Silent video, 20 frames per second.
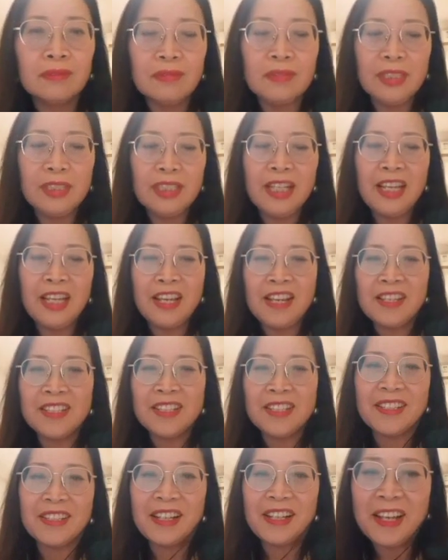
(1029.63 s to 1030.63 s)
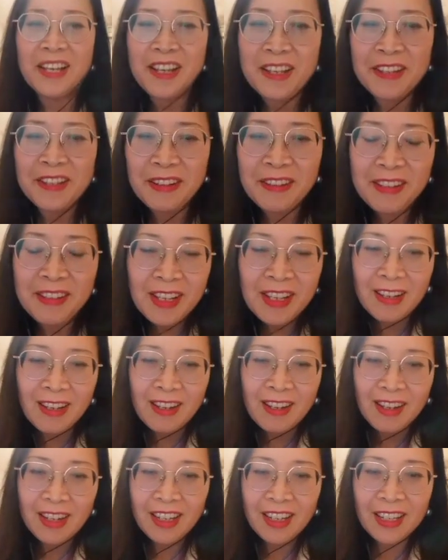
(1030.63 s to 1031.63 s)
Yes. At
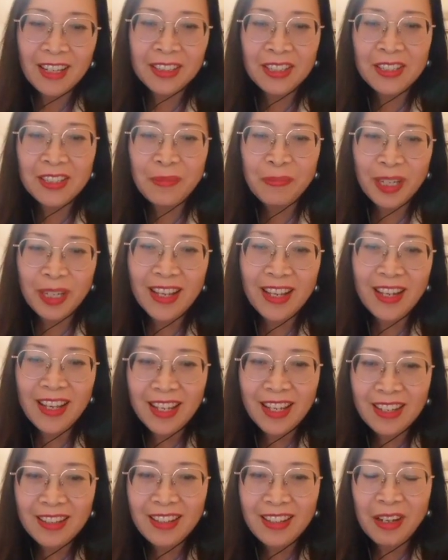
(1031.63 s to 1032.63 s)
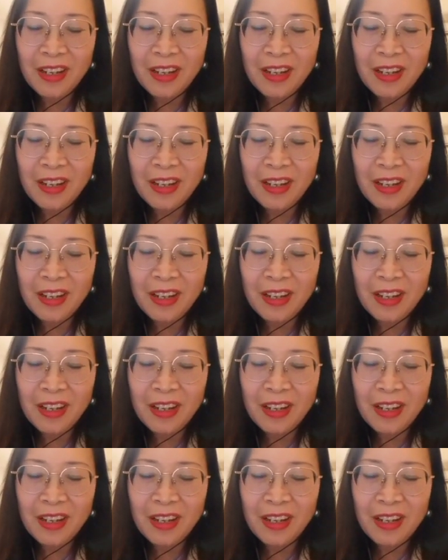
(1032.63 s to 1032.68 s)
the beginning,